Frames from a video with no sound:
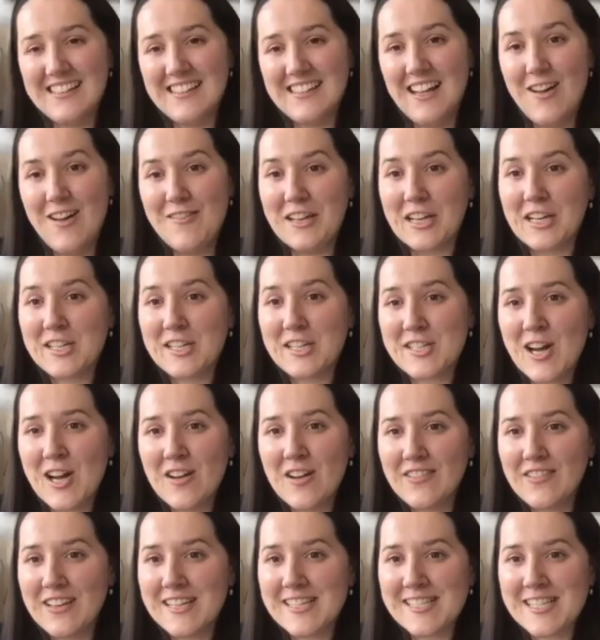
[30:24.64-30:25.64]
I mean,
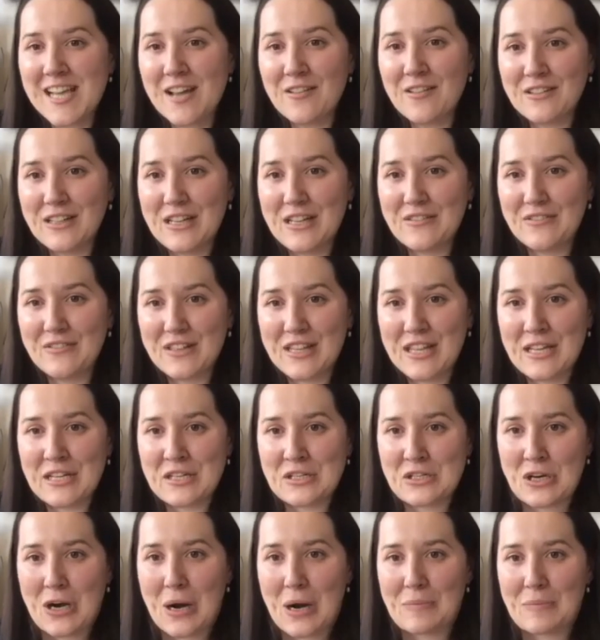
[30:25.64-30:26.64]
Katavi is definitely for the
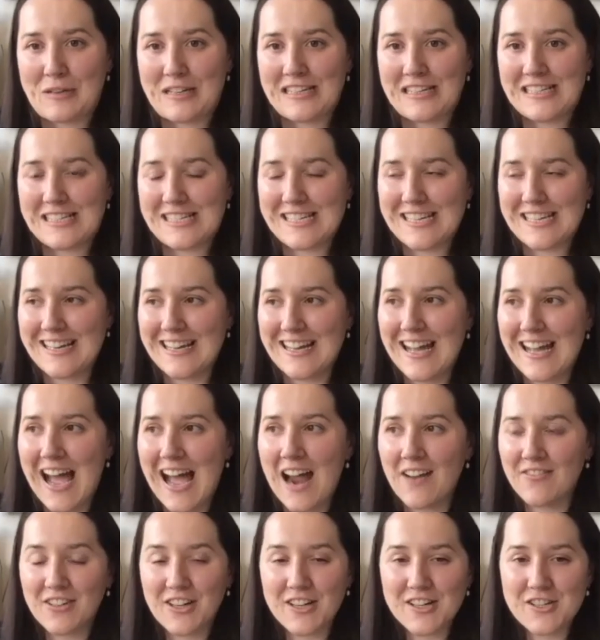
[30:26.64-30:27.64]
intrepid
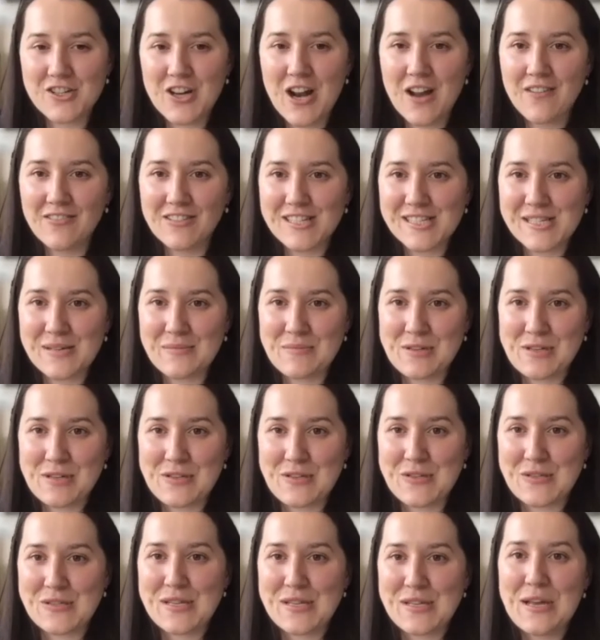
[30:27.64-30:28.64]
Africa traveller, someone
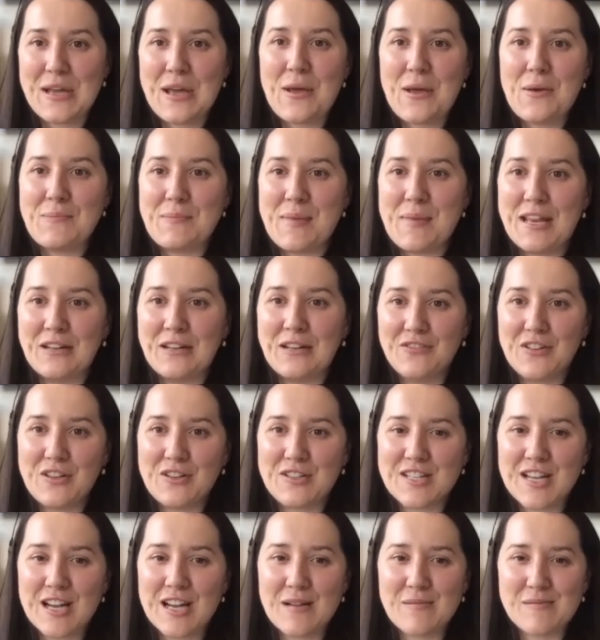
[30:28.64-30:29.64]
who's been a
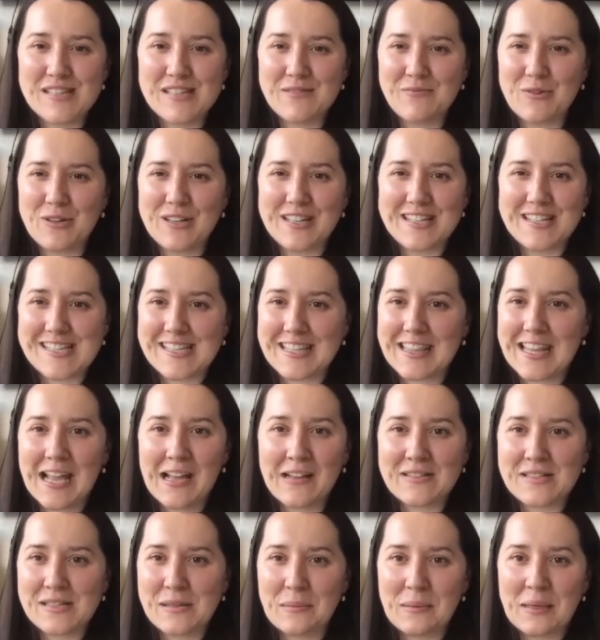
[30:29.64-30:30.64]
few times. What is it? They
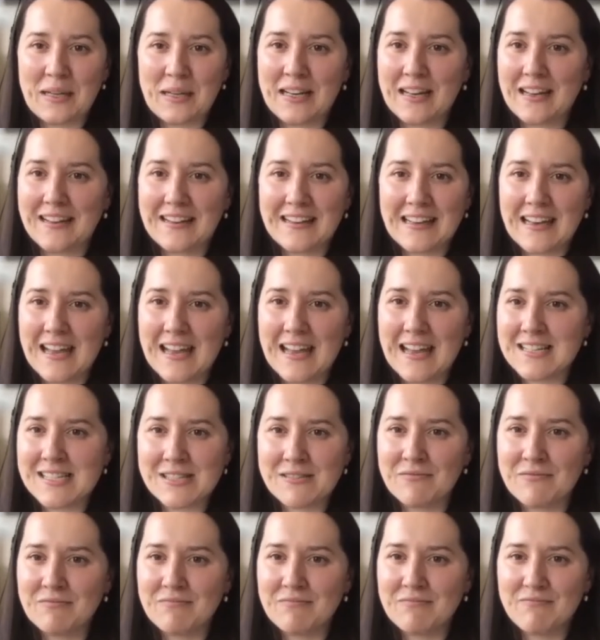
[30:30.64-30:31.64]
have something like less
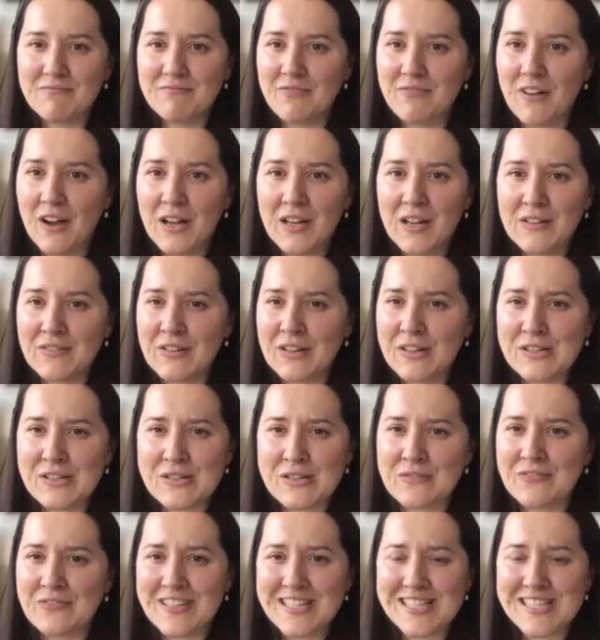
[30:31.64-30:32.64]
than
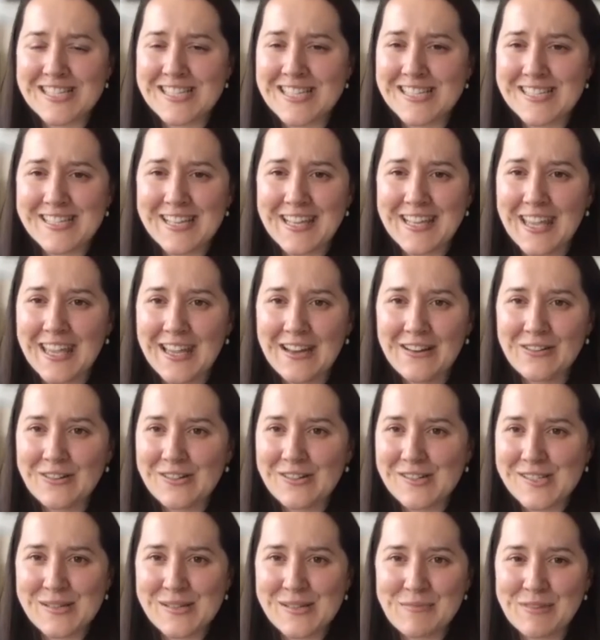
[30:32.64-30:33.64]
500 visitors a year
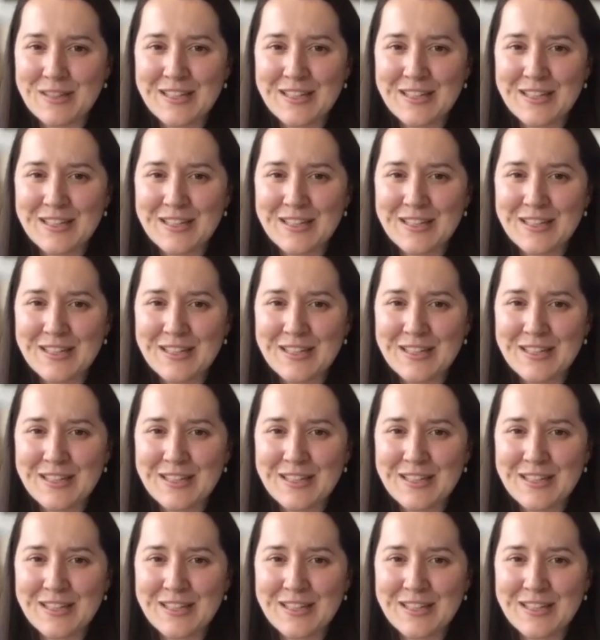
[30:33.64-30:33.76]
or something.